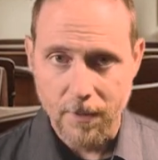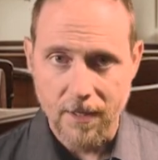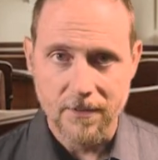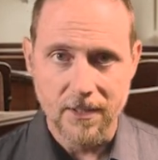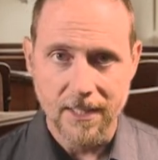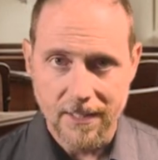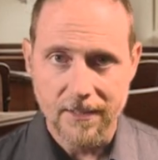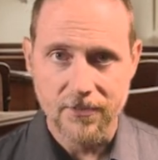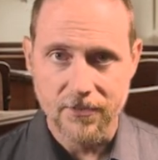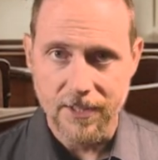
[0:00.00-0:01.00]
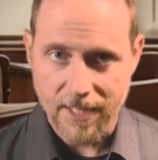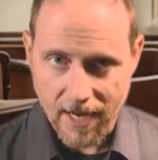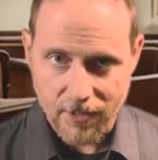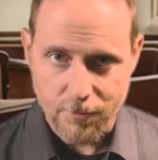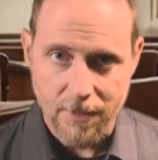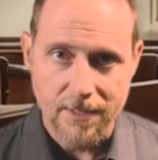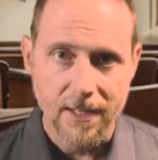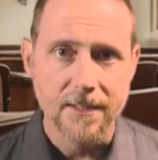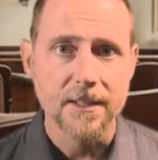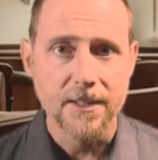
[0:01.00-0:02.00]
because it is detachment,
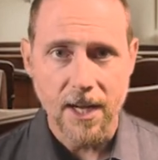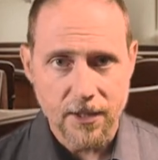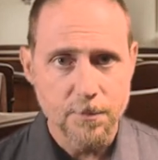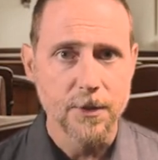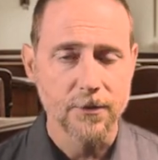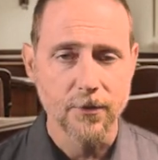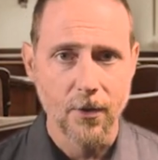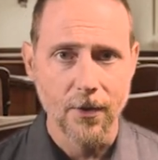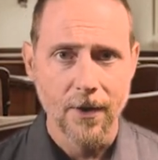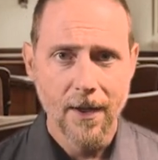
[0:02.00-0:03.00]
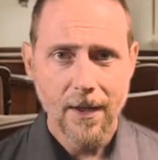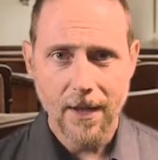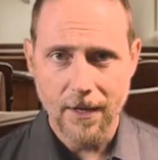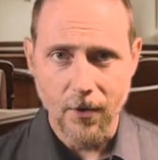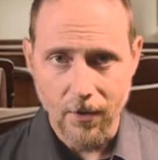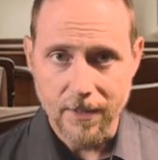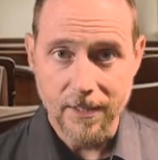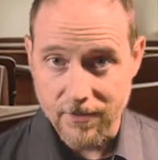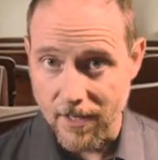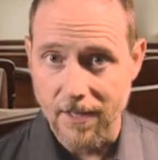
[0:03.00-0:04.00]
and detachment for Eckhart,
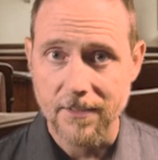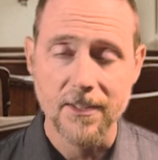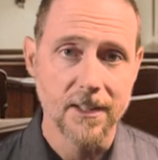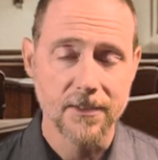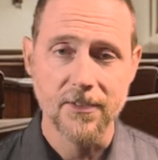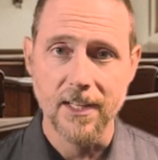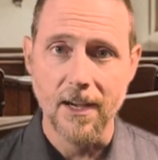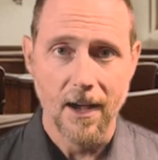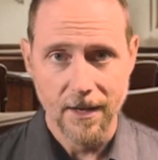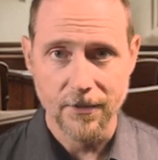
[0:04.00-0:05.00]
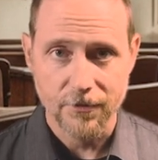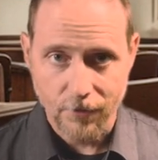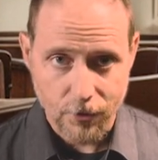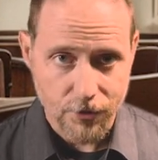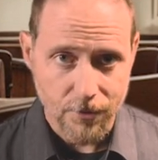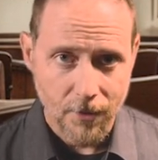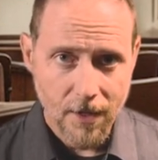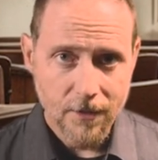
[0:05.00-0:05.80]
he says, is the highest virtue.